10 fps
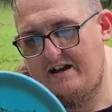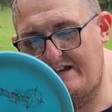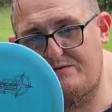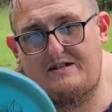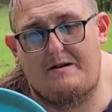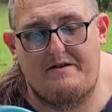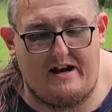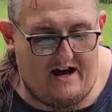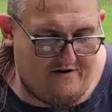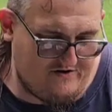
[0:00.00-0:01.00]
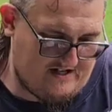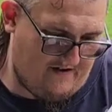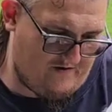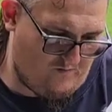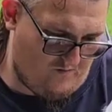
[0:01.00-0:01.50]
This one's coming in at
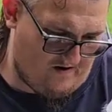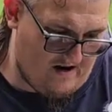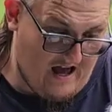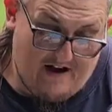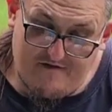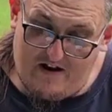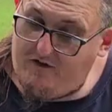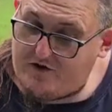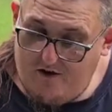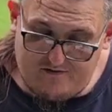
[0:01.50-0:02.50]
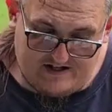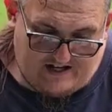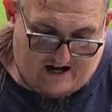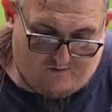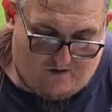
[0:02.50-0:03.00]
171. Never thrown the
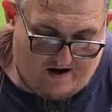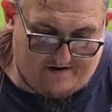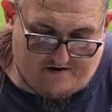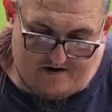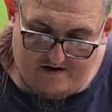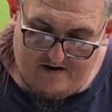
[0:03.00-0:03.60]
Sidewinder.